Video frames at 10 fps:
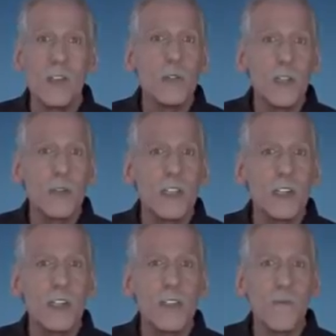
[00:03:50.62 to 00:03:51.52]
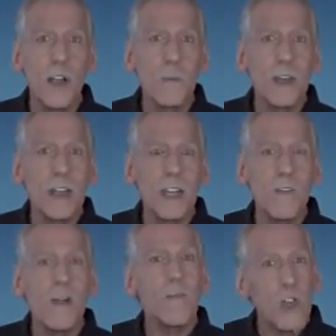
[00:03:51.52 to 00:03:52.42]
Jewish tradition developed the
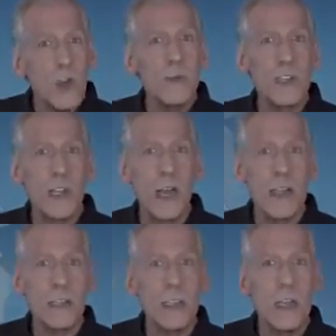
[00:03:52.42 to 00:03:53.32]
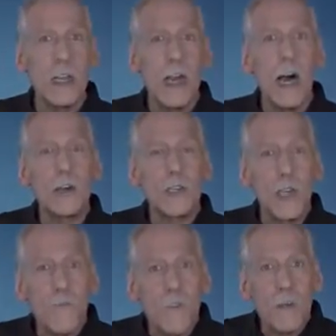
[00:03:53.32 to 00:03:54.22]
idea of two messiahs, a
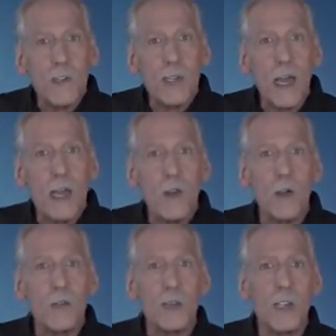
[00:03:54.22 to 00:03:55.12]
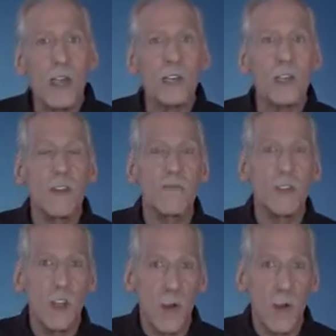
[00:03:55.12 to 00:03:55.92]
suffering Messiah called the Messiah son of